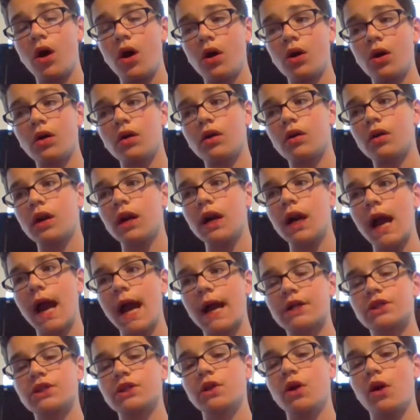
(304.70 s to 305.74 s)

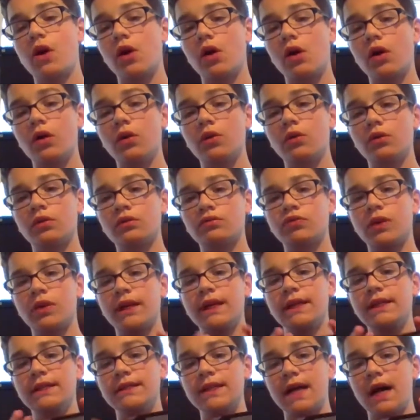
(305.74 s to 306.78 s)
actually
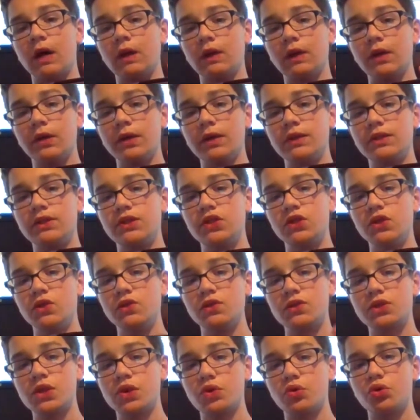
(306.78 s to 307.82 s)
already downloaded
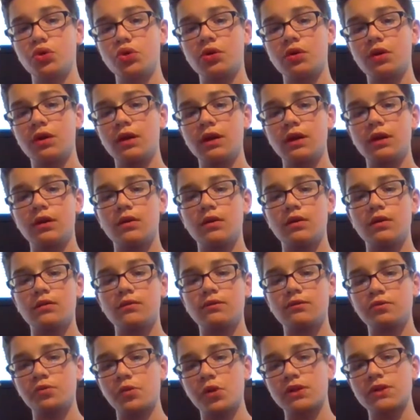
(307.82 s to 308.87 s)
too. So
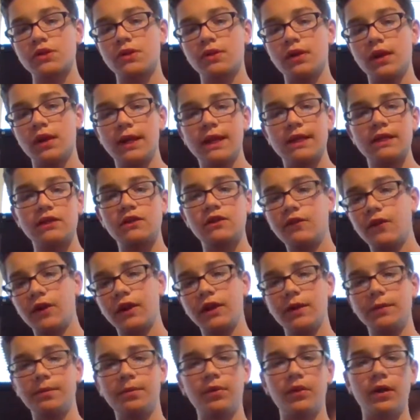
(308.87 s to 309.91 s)
it's a lot. It's
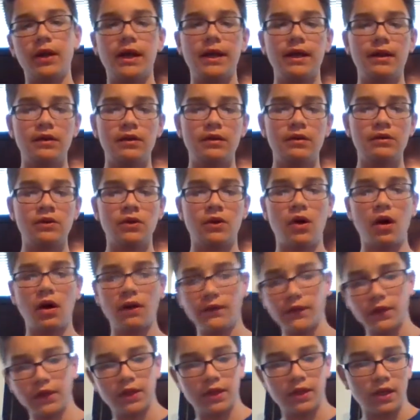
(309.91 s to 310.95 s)
fun to play,
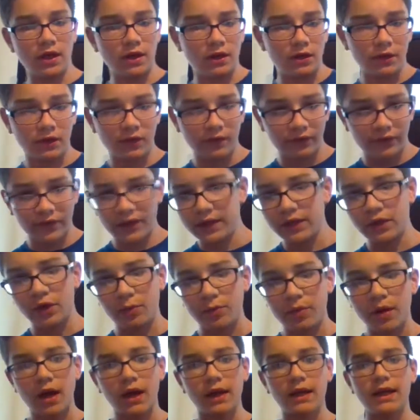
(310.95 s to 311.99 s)
on the go, fit in
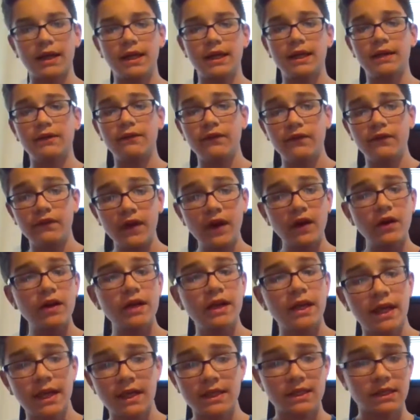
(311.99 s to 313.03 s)
your pocket
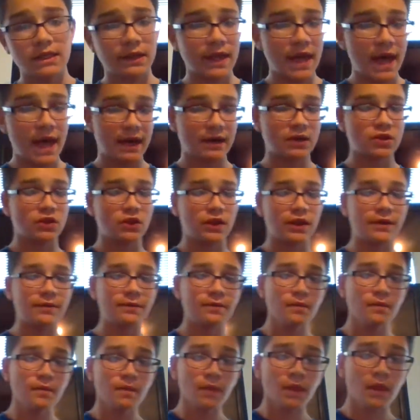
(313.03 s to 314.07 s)
very easily,
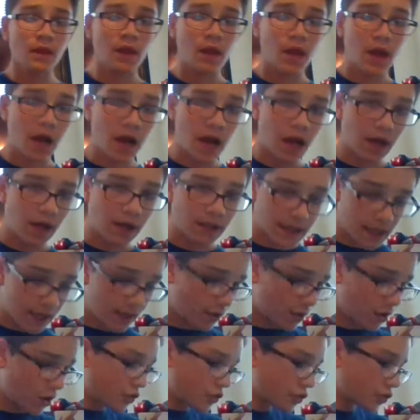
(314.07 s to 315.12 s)
actually.
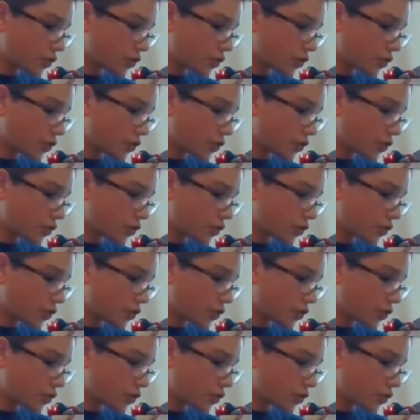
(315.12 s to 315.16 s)
Yeah.